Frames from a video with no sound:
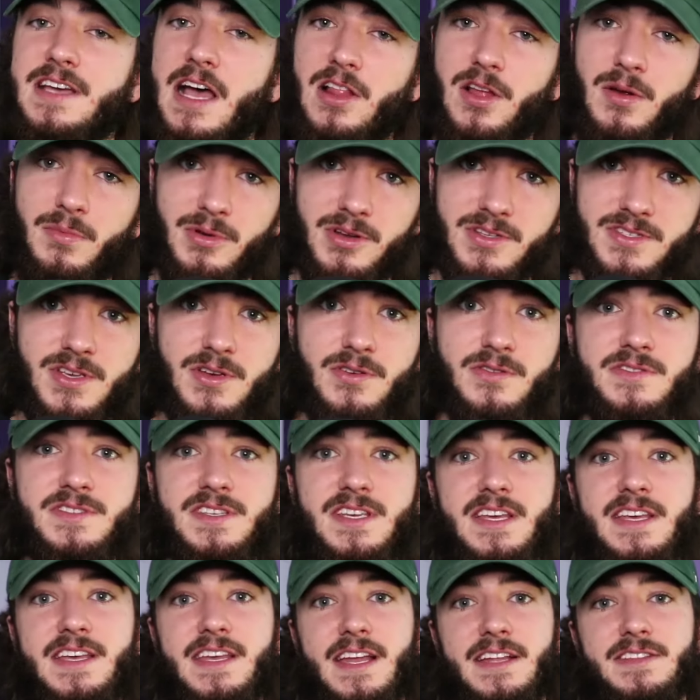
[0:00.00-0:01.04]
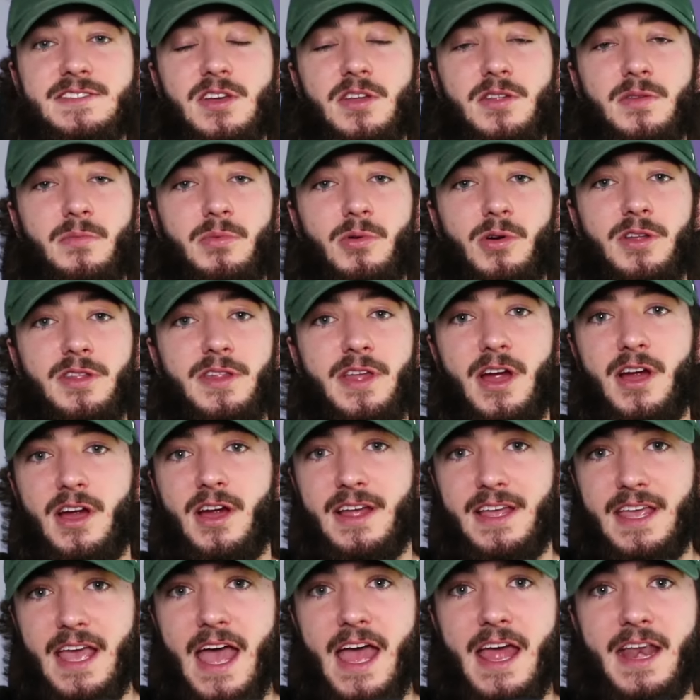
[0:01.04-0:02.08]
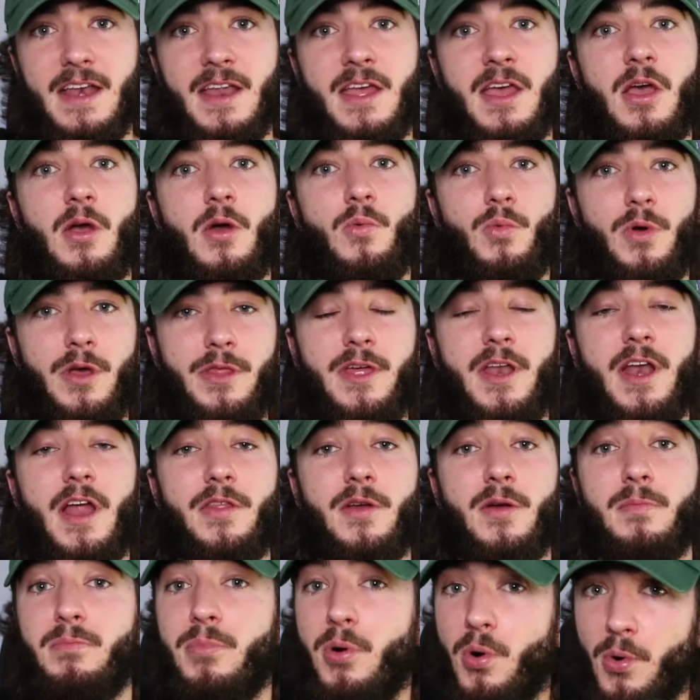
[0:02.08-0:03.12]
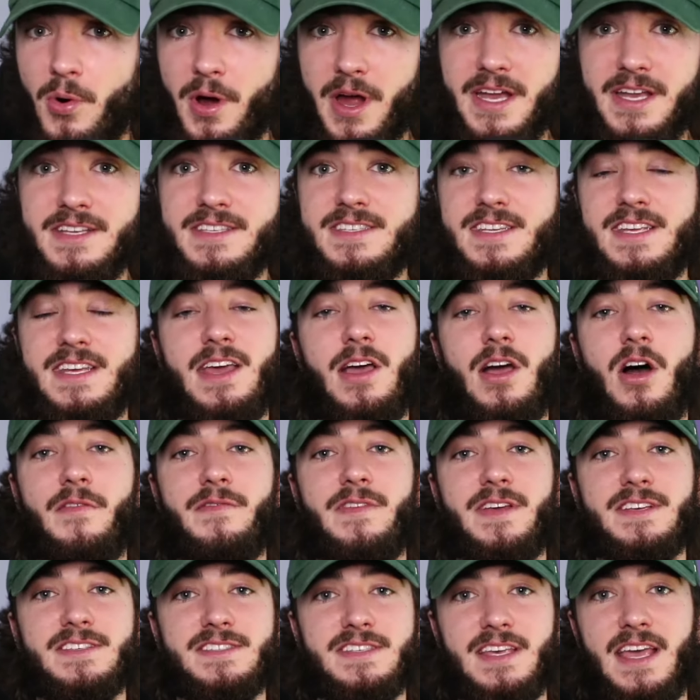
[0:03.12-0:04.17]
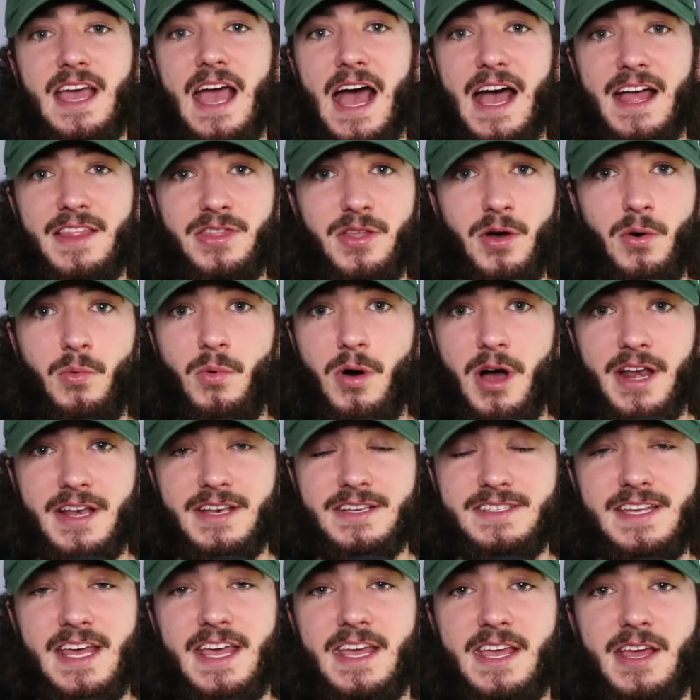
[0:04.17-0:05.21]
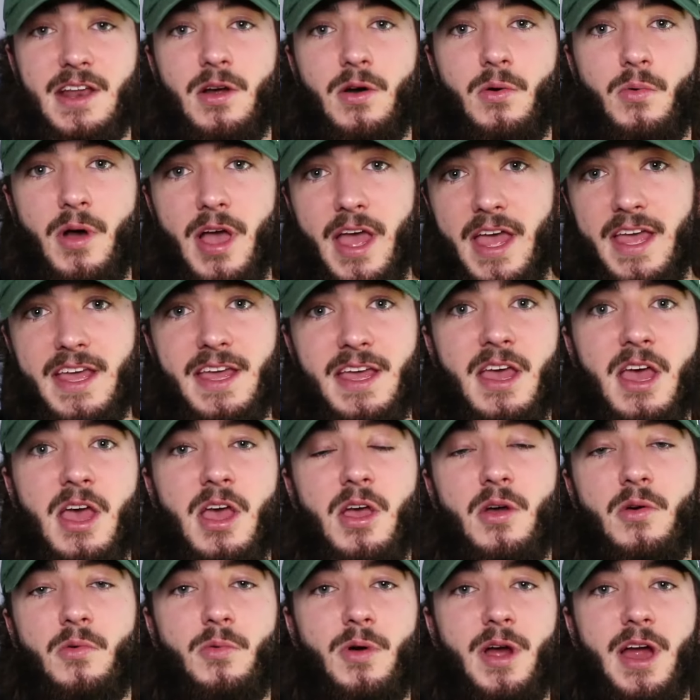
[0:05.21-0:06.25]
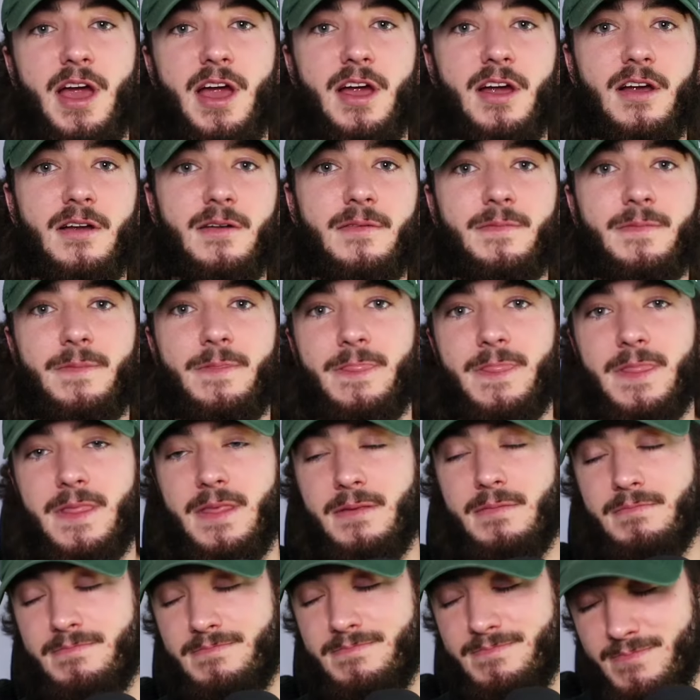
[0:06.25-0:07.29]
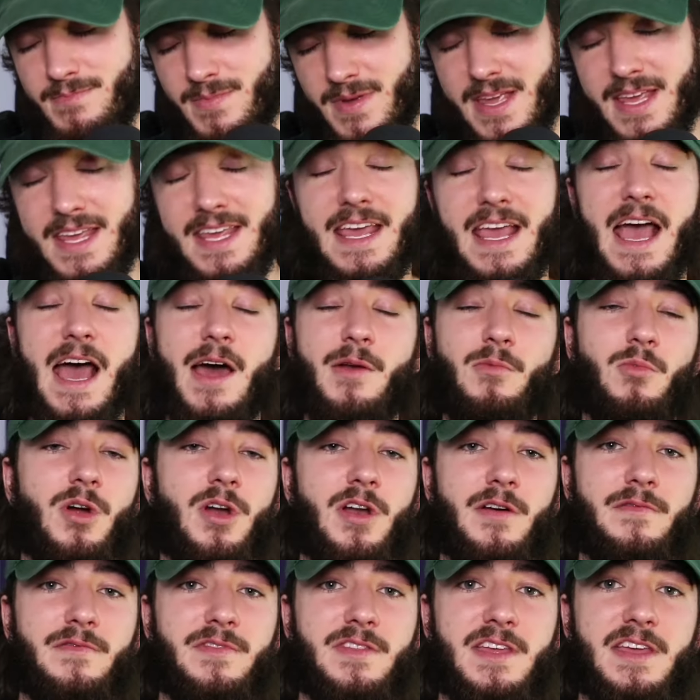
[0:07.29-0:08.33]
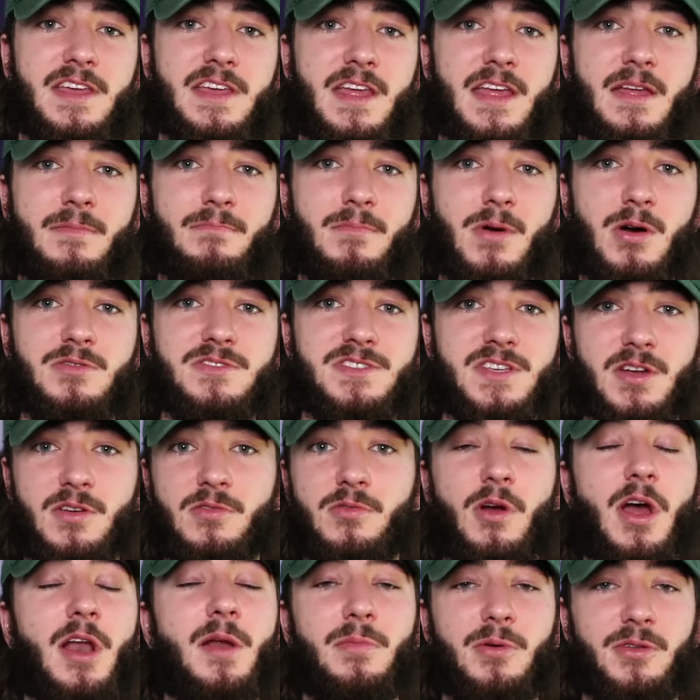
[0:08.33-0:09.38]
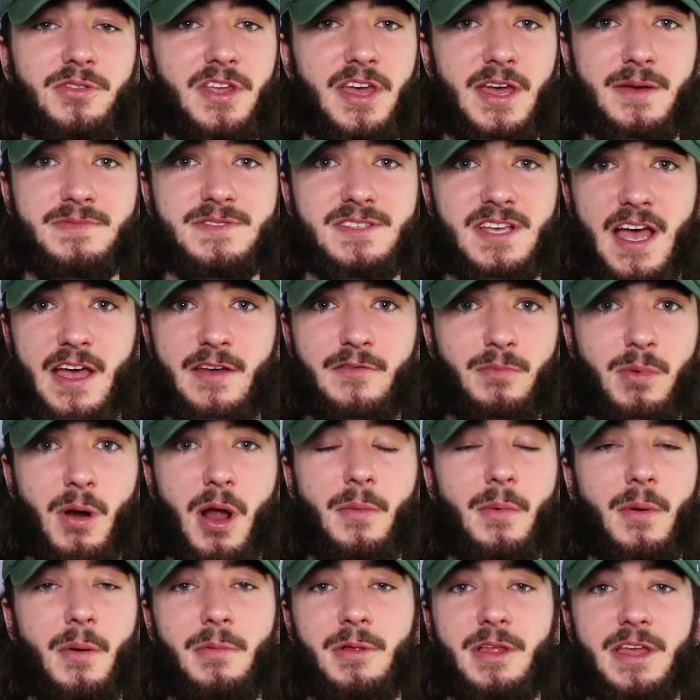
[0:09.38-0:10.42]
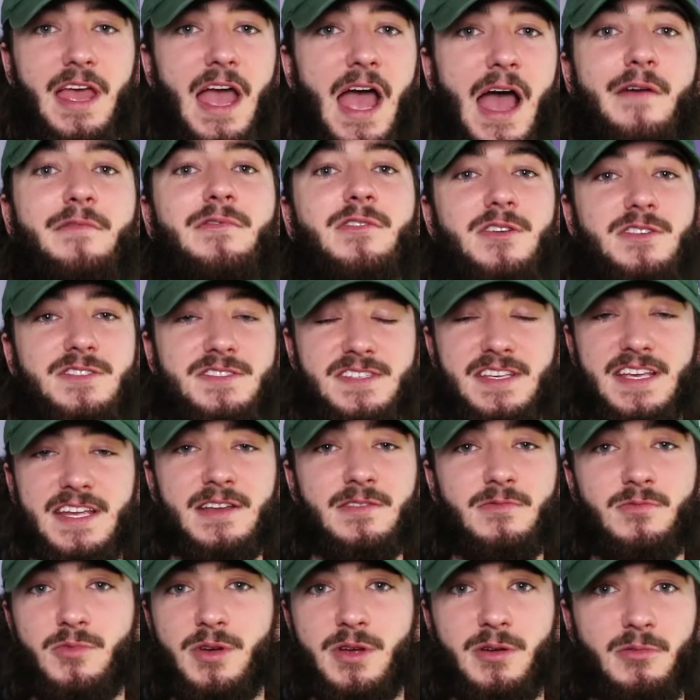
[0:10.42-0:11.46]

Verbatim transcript: Tyler Bertuzzi gets on the board there again with another point. He obviously had the one taken away where he had one of the most incredible tips I've probably ever seen.